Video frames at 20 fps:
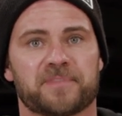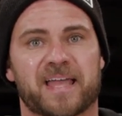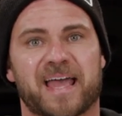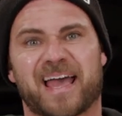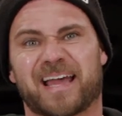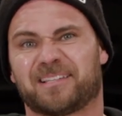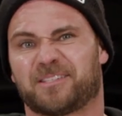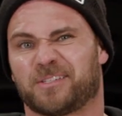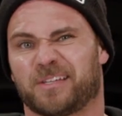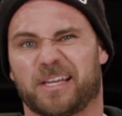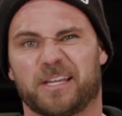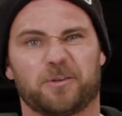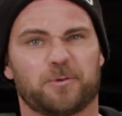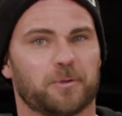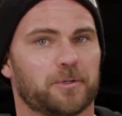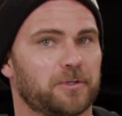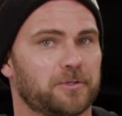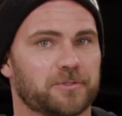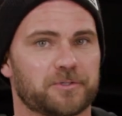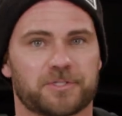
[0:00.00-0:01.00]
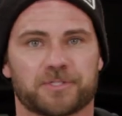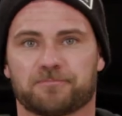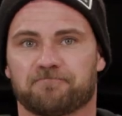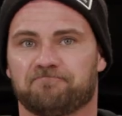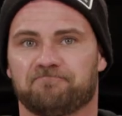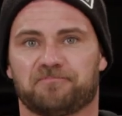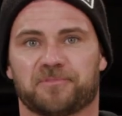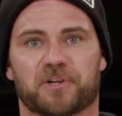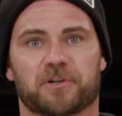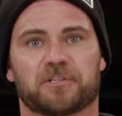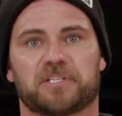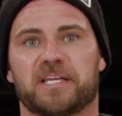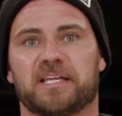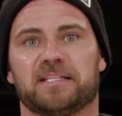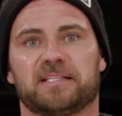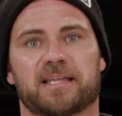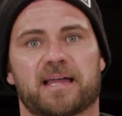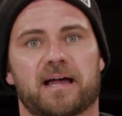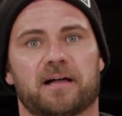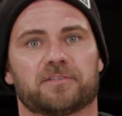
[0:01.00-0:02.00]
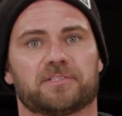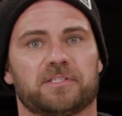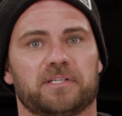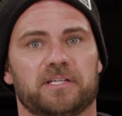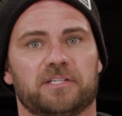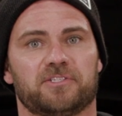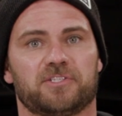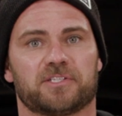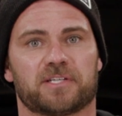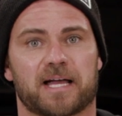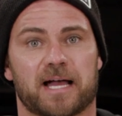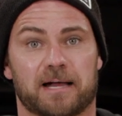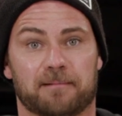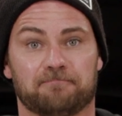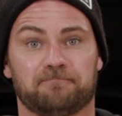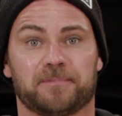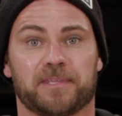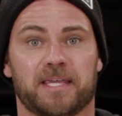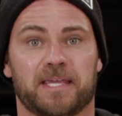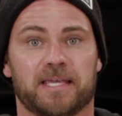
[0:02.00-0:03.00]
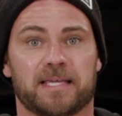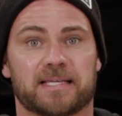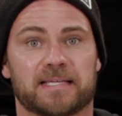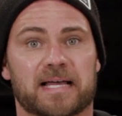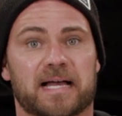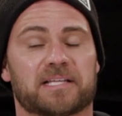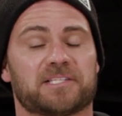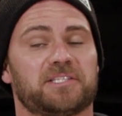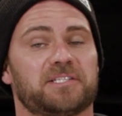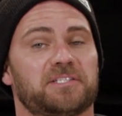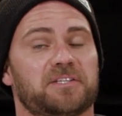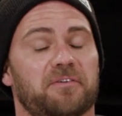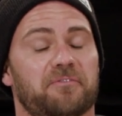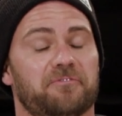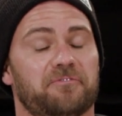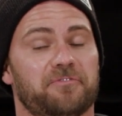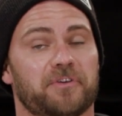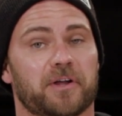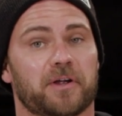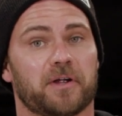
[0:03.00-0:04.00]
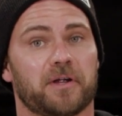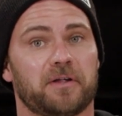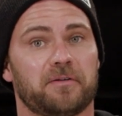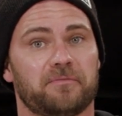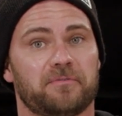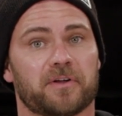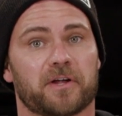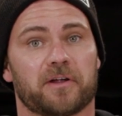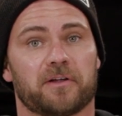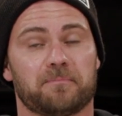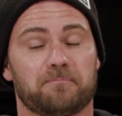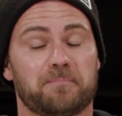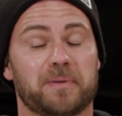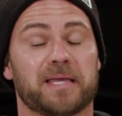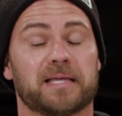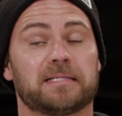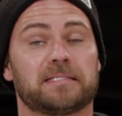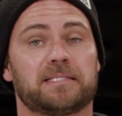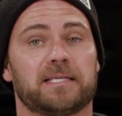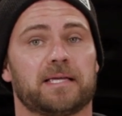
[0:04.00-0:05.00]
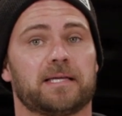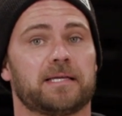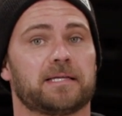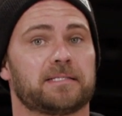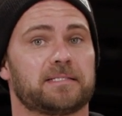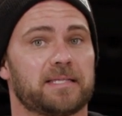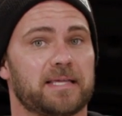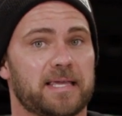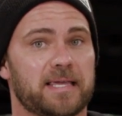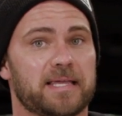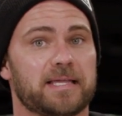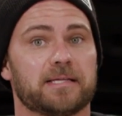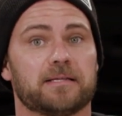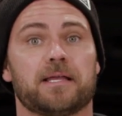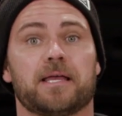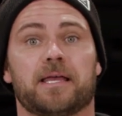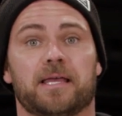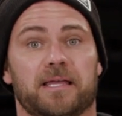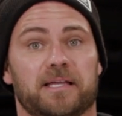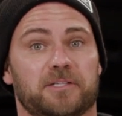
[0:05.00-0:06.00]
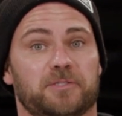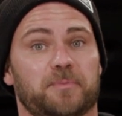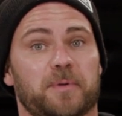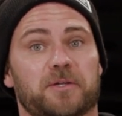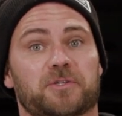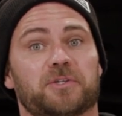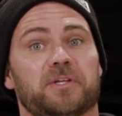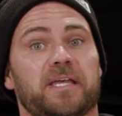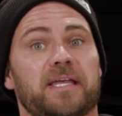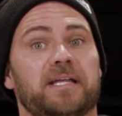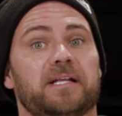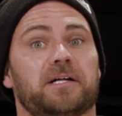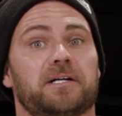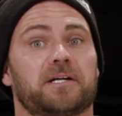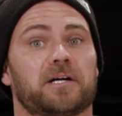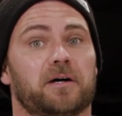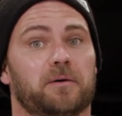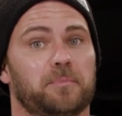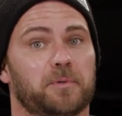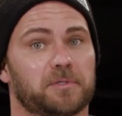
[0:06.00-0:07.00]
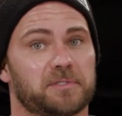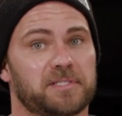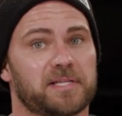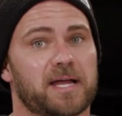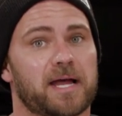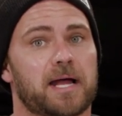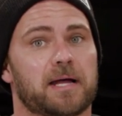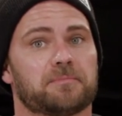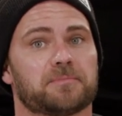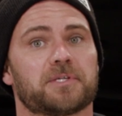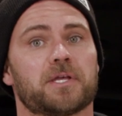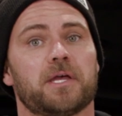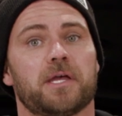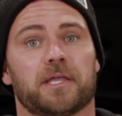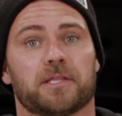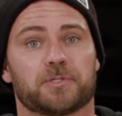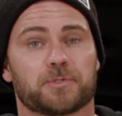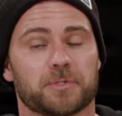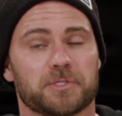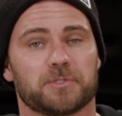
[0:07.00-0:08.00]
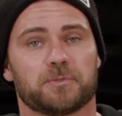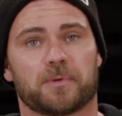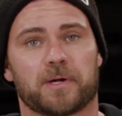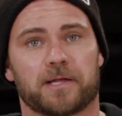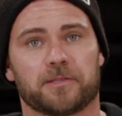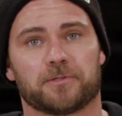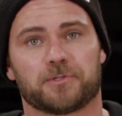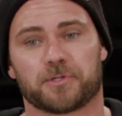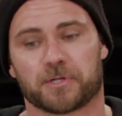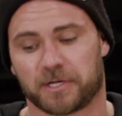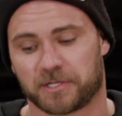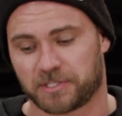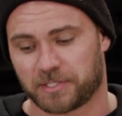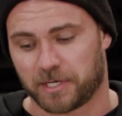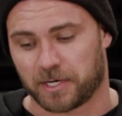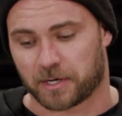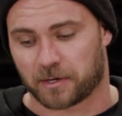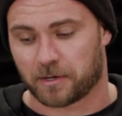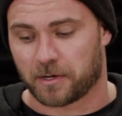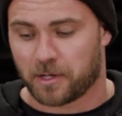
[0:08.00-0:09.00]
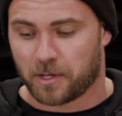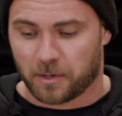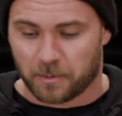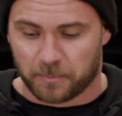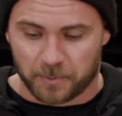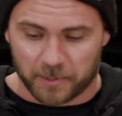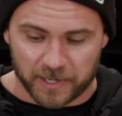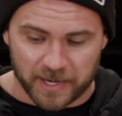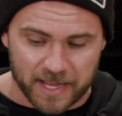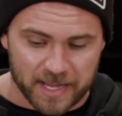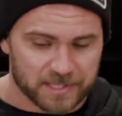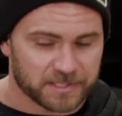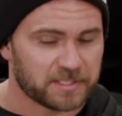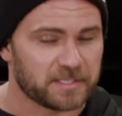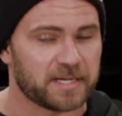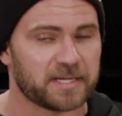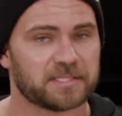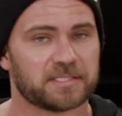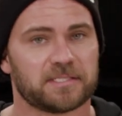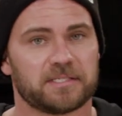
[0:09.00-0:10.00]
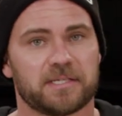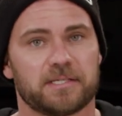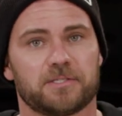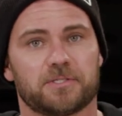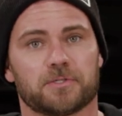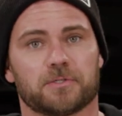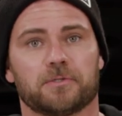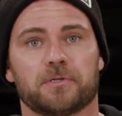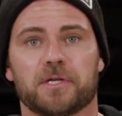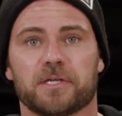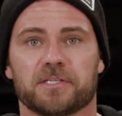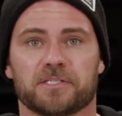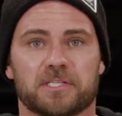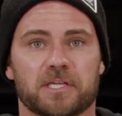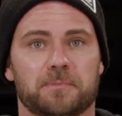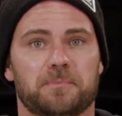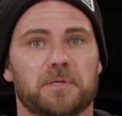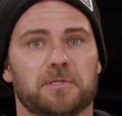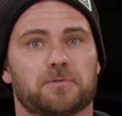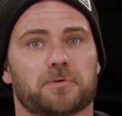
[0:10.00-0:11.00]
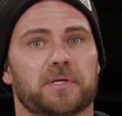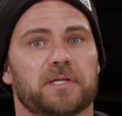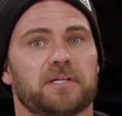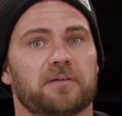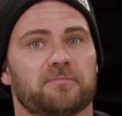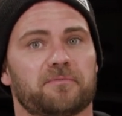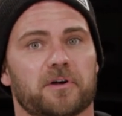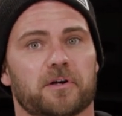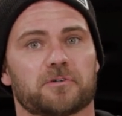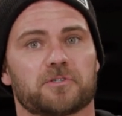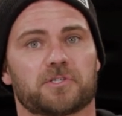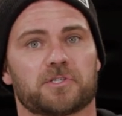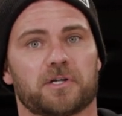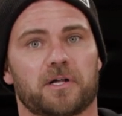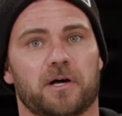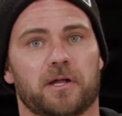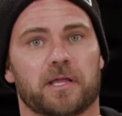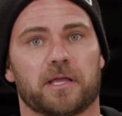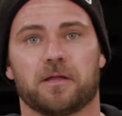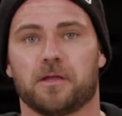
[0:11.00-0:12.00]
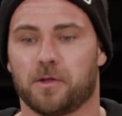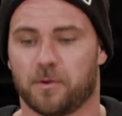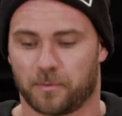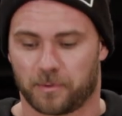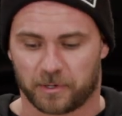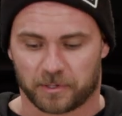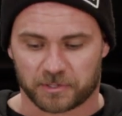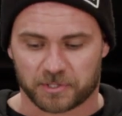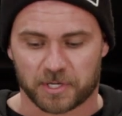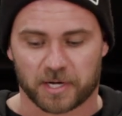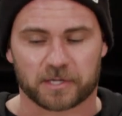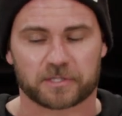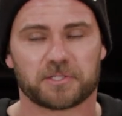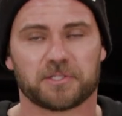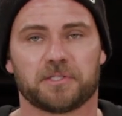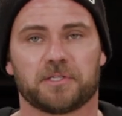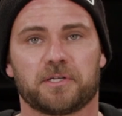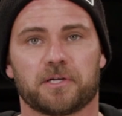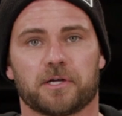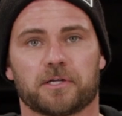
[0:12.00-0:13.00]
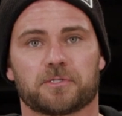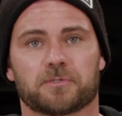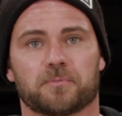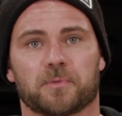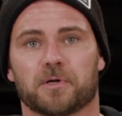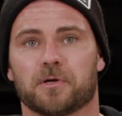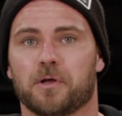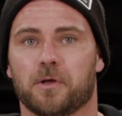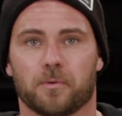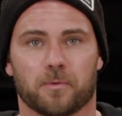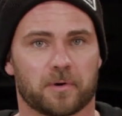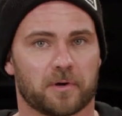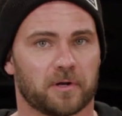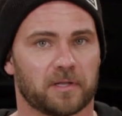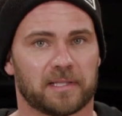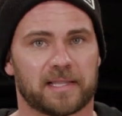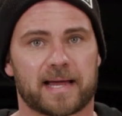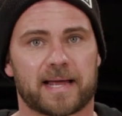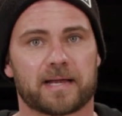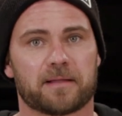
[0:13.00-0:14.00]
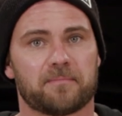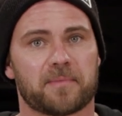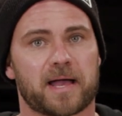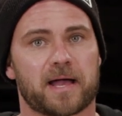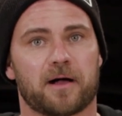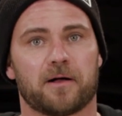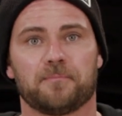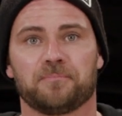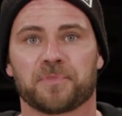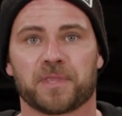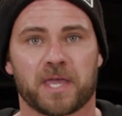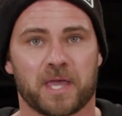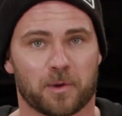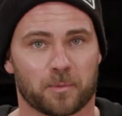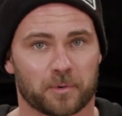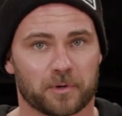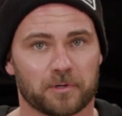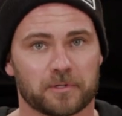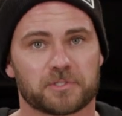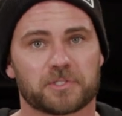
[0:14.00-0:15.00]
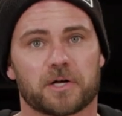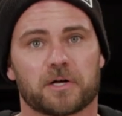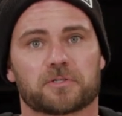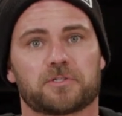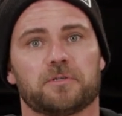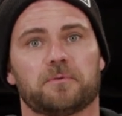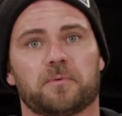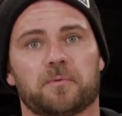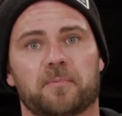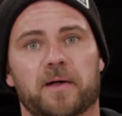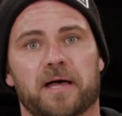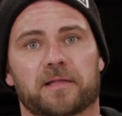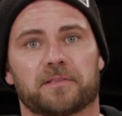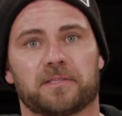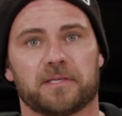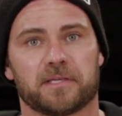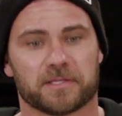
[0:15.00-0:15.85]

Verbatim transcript: That equals thirteen thousand each time. Guys, it's a very, very big ticket to eat, especially eat a couple times. It's the reason why the truck's here. Put an S and S Diesel C P three conversion on it. We're gonna talk to the customer, we're gonna line him out, and we're gonna talk to him about